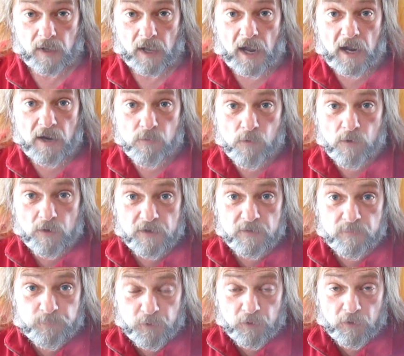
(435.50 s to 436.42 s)
I want
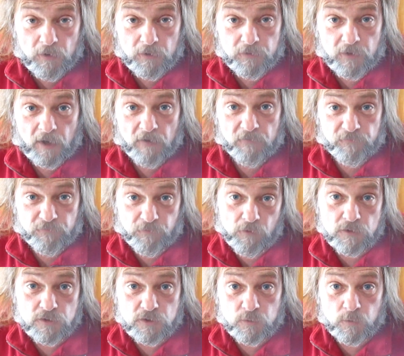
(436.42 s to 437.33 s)
to build a
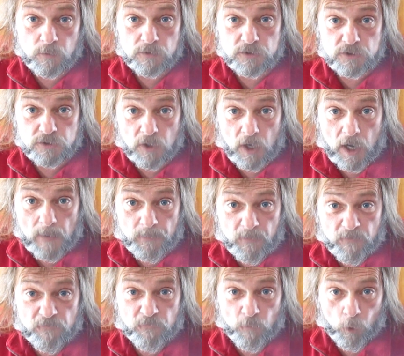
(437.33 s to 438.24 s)
virtual
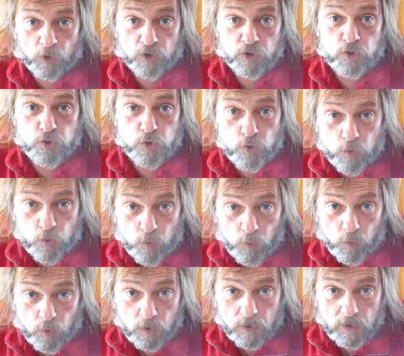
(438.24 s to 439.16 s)
shop for
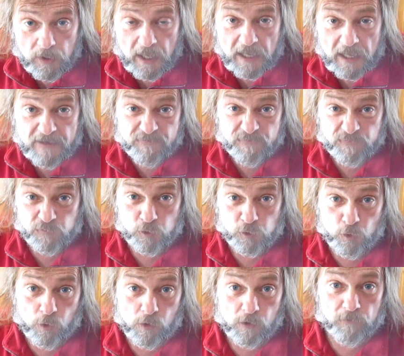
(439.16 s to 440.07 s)
you, a
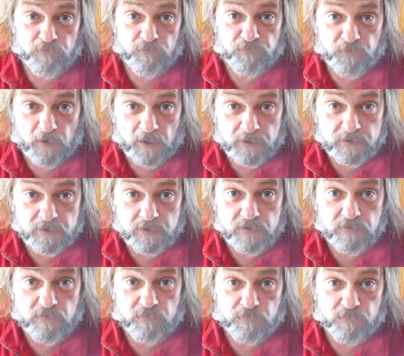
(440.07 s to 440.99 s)

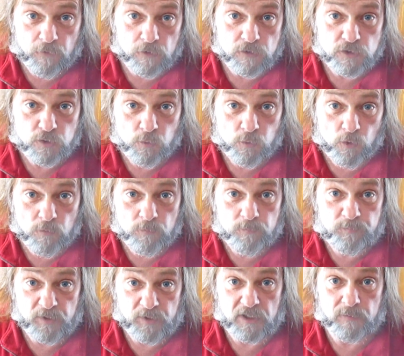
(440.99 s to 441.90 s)
viewer-funded virtual
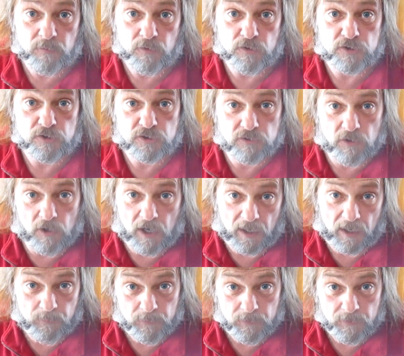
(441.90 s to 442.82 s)
Beamer
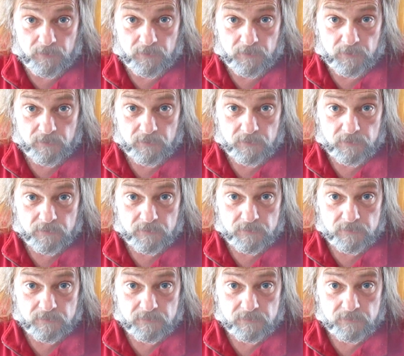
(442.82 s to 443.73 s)
shop.
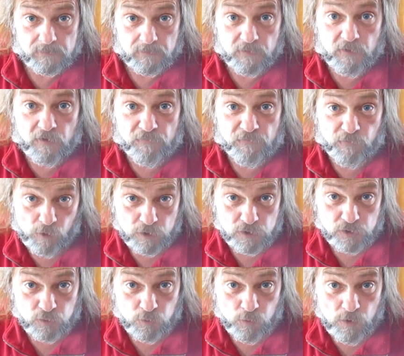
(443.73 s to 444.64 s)
The
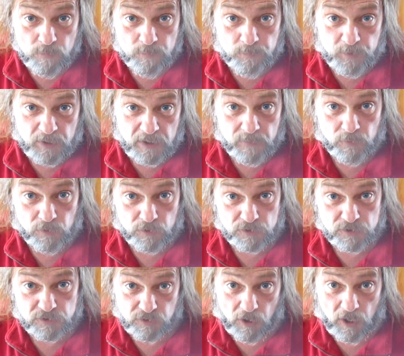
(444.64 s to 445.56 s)
virtual Beamer
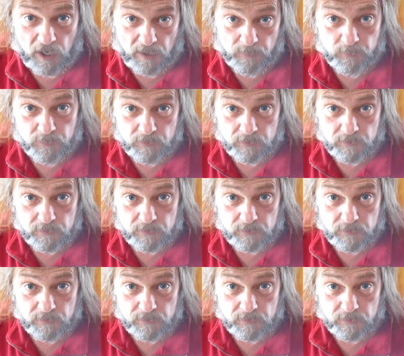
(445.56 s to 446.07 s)
shop.